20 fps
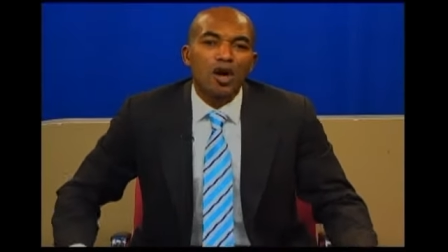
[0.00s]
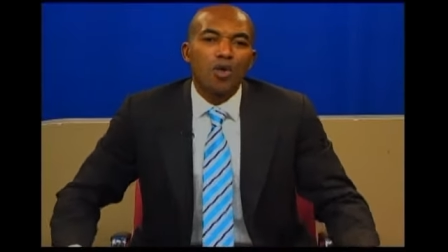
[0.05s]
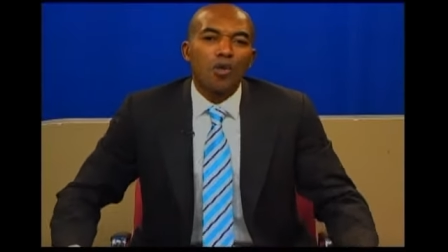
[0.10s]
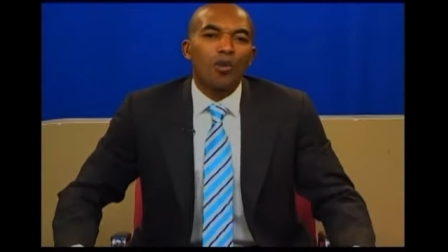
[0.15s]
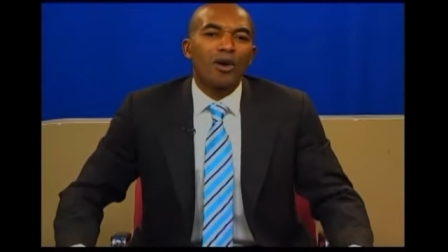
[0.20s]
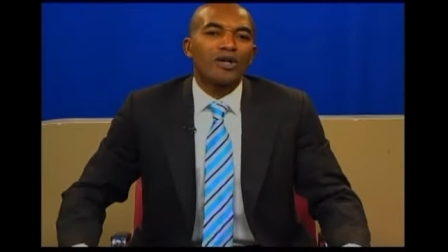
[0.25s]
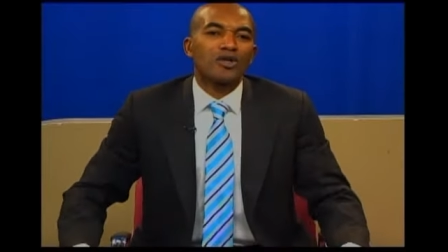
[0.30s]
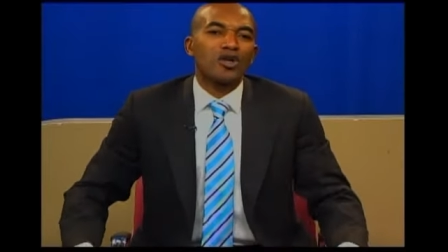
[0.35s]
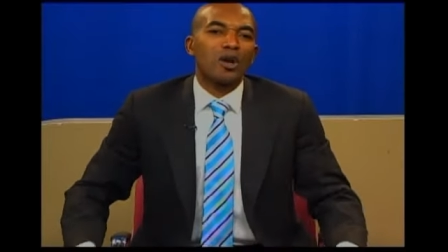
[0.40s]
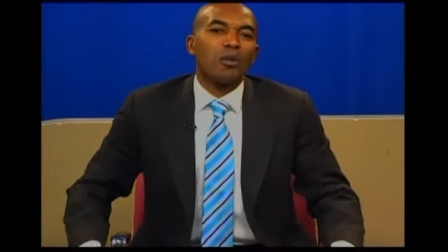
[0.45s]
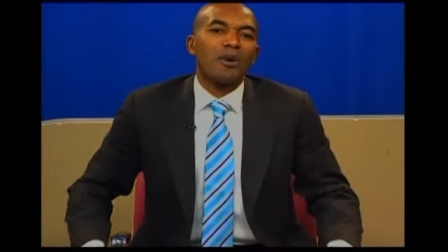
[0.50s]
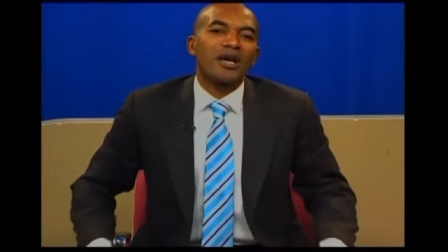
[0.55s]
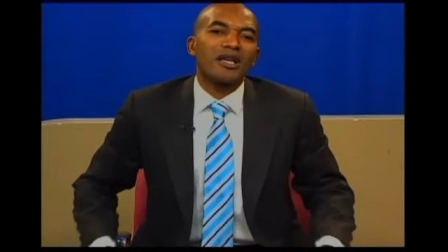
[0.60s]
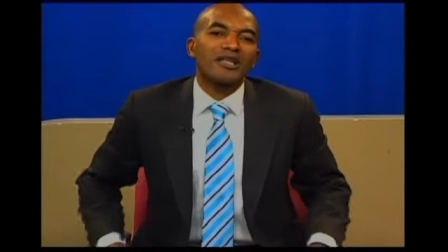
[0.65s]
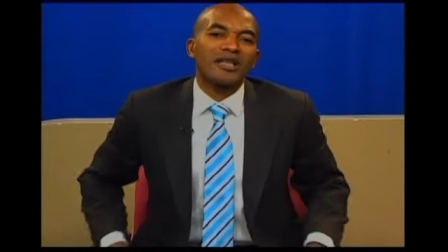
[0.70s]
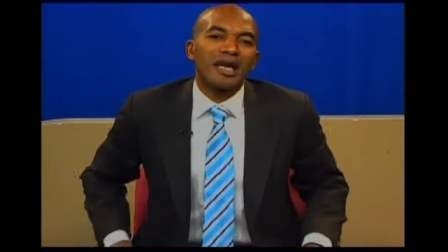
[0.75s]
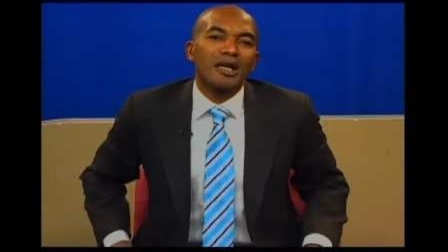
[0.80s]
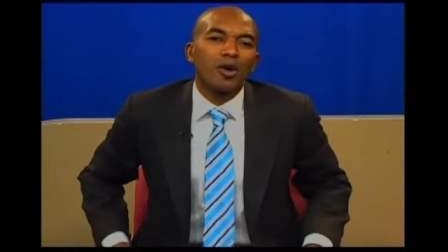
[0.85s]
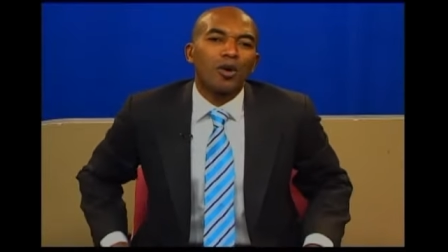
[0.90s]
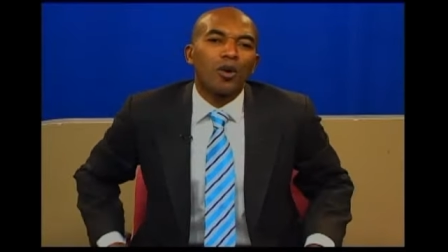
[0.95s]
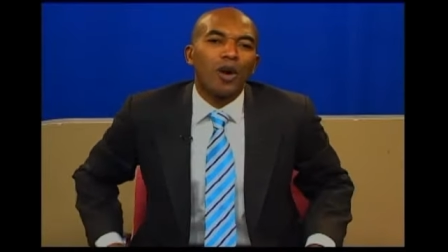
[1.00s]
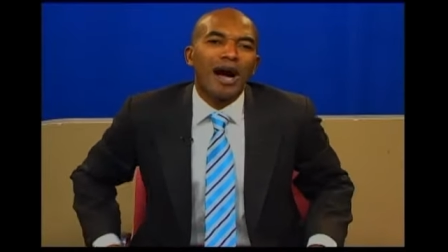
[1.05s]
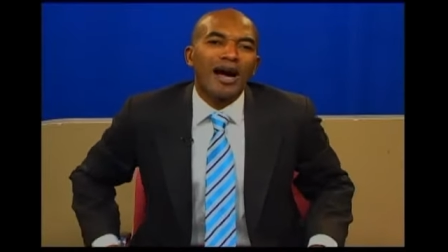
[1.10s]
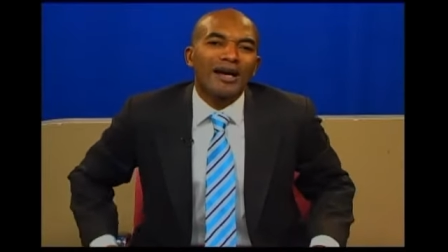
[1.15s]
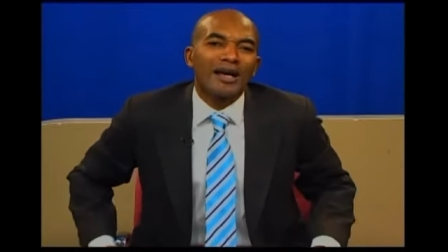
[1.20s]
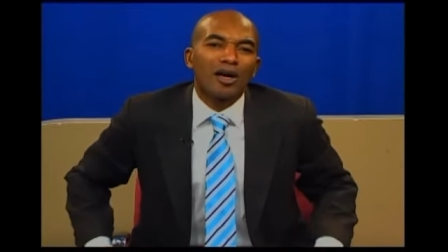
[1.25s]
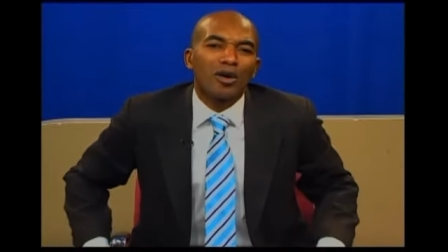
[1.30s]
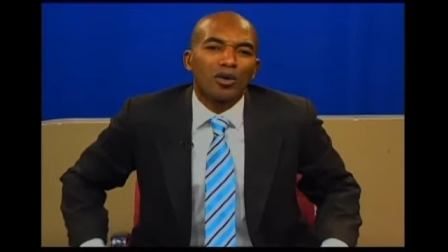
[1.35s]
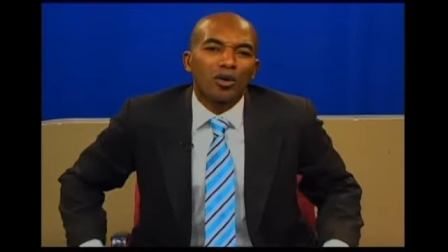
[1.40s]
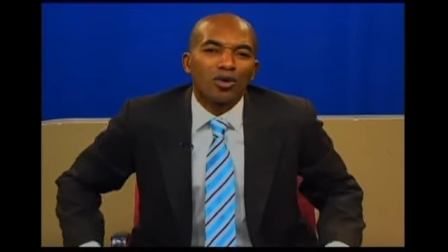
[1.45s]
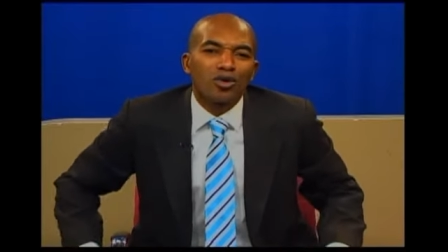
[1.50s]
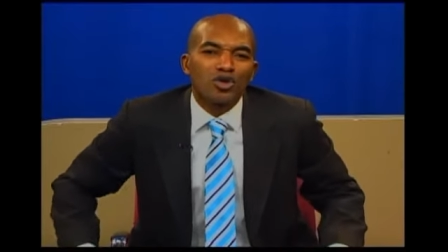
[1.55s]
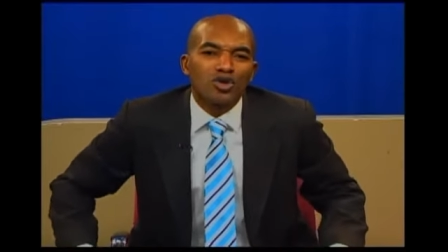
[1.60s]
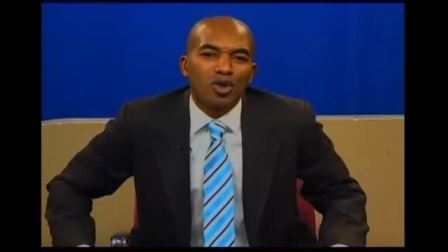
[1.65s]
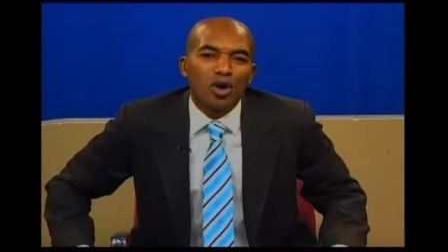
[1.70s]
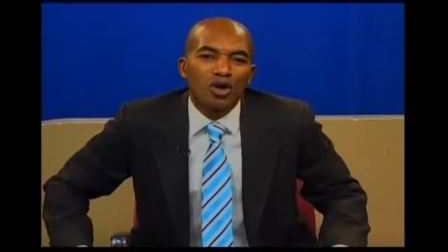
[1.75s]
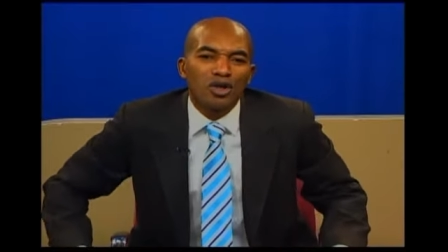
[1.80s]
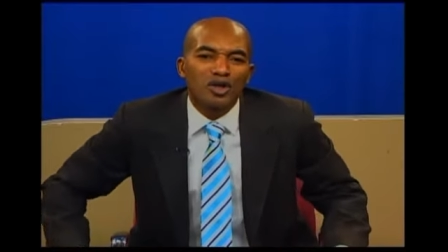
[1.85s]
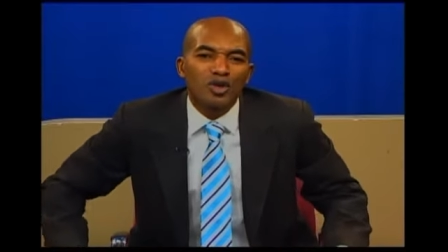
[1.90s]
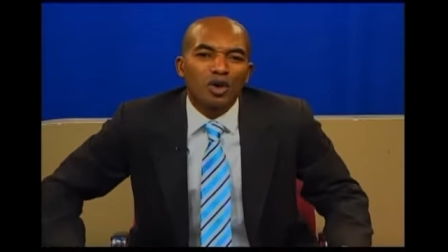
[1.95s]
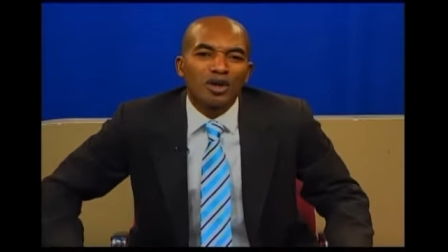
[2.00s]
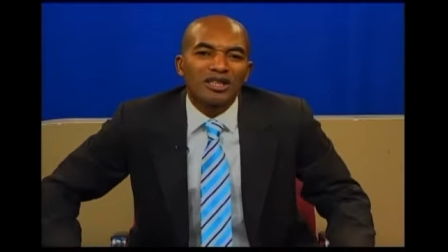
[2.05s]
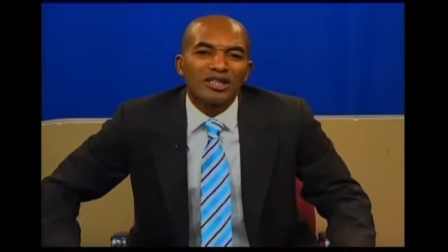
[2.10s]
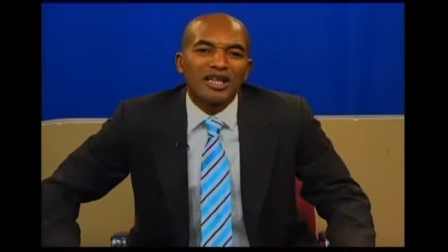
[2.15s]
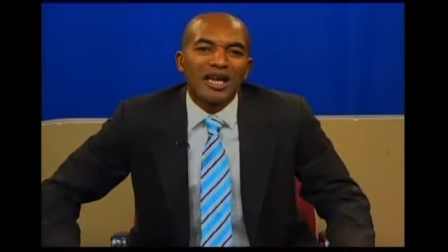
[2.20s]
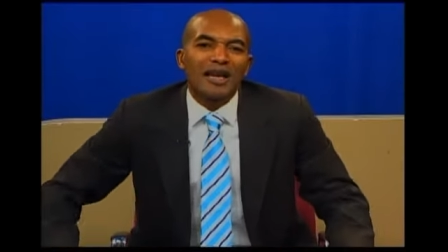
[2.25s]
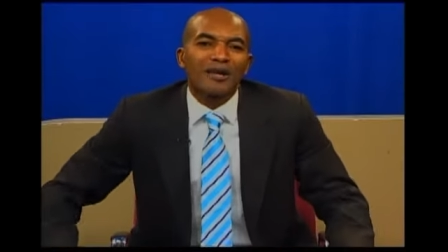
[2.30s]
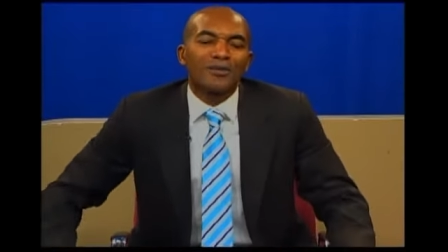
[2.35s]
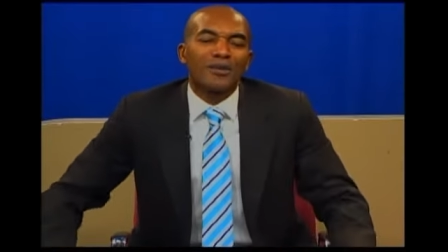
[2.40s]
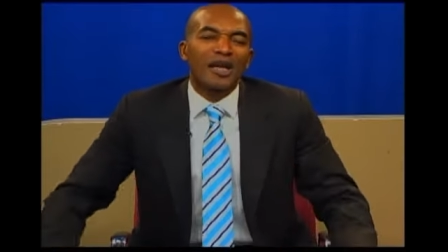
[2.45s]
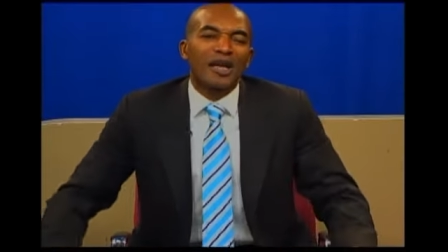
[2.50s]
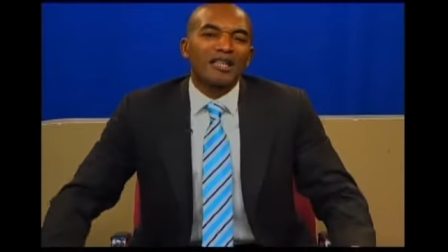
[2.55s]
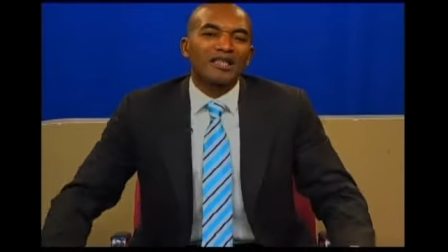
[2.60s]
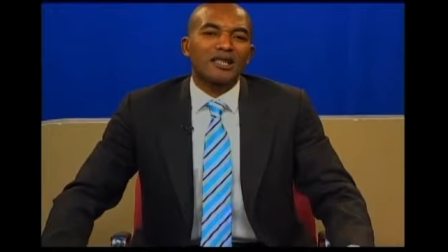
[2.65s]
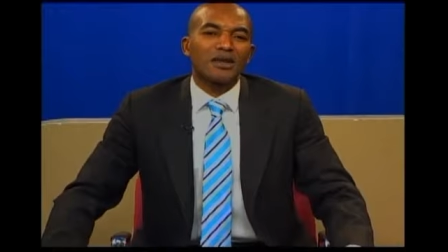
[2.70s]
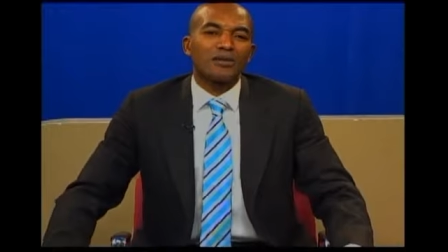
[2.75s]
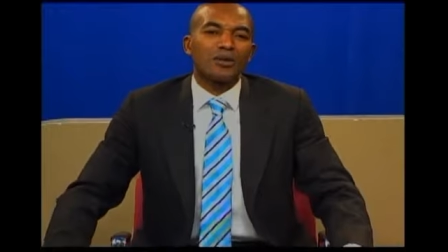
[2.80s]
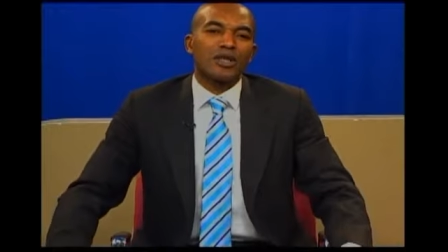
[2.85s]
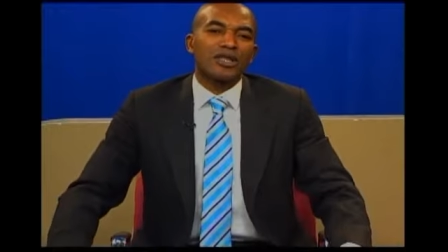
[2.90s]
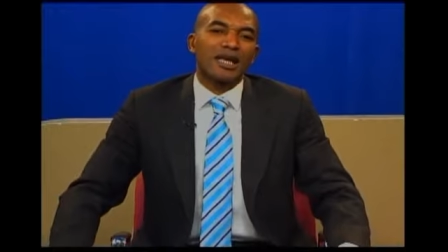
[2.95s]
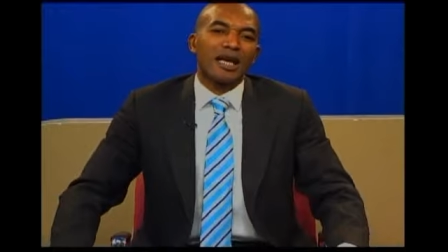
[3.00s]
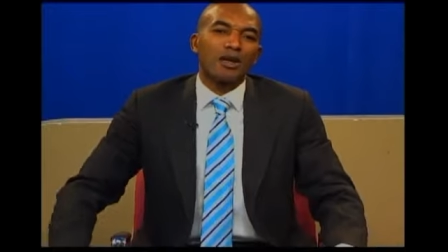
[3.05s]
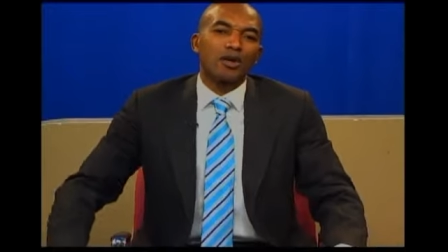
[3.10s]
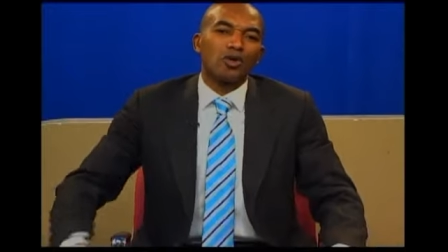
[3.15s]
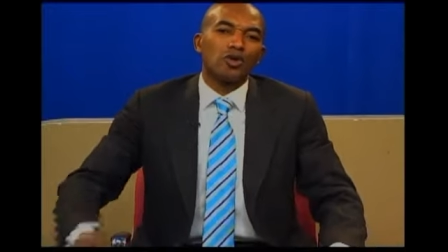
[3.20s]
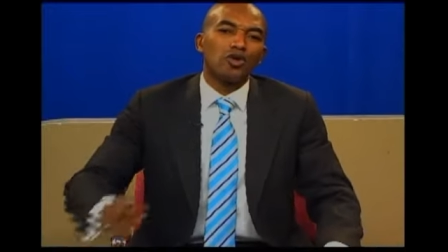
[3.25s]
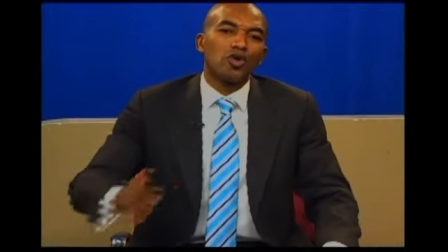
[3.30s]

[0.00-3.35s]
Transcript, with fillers: When somebody tell you, I can consult your dead relative to tell you,